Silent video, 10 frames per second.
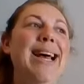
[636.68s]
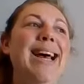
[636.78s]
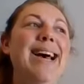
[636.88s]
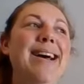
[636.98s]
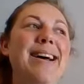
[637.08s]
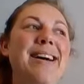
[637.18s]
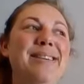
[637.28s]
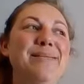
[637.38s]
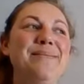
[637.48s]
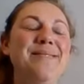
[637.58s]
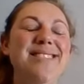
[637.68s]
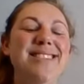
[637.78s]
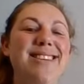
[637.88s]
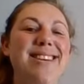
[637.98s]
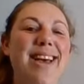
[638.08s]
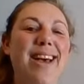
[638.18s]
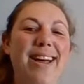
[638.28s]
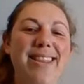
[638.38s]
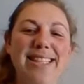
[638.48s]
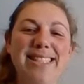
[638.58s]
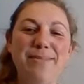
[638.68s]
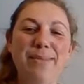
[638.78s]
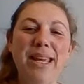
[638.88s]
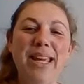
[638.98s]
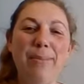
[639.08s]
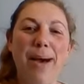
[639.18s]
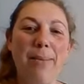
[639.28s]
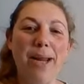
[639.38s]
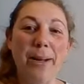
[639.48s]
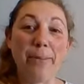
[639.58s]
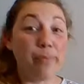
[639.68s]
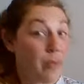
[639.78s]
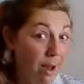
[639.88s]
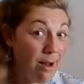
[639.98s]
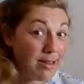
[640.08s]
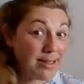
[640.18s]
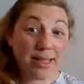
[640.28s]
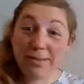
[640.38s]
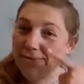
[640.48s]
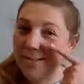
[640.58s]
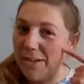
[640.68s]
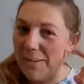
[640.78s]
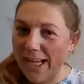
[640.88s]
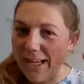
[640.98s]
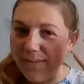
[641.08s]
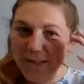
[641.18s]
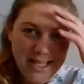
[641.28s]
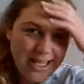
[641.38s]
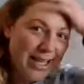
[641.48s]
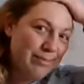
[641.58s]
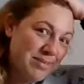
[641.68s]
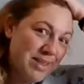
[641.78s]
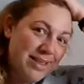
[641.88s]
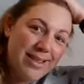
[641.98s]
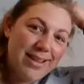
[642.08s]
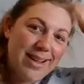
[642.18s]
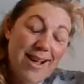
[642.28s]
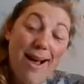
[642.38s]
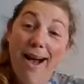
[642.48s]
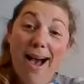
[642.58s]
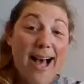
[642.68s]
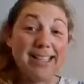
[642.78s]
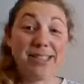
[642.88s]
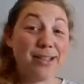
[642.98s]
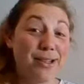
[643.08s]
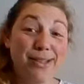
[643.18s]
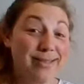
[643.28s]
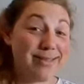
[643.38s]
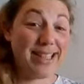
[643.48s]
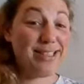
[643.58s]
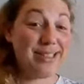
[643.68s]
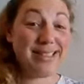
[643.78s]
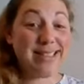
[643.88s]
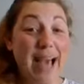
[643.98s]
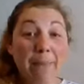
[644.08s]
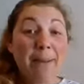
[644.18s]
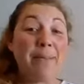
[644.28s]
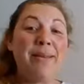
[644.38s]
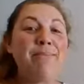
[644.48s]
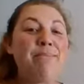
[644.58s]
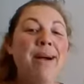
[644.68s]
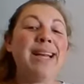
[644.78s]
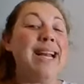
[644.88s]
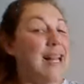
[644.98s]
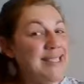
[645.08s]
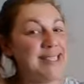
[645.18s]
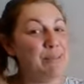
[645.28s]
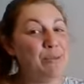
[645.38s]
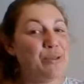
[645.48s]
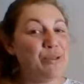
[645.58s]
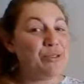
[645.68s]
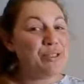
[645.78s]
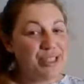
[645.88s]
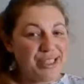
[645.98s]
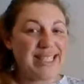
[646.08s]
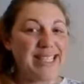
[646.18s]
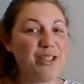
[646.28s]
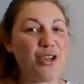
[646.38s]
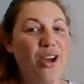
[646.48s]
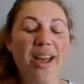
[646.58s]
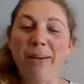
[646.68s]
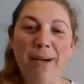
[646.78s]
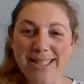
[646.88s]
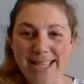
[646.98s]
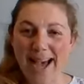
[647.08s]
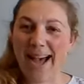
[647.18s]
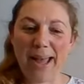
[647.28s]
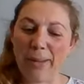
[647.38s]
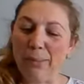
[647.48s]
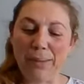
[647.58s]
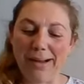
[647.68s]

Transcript: Um, so yeah, that's me babbling. Also, no makeup today. I don't know. I'm in my lazy mood, just enjoying my time.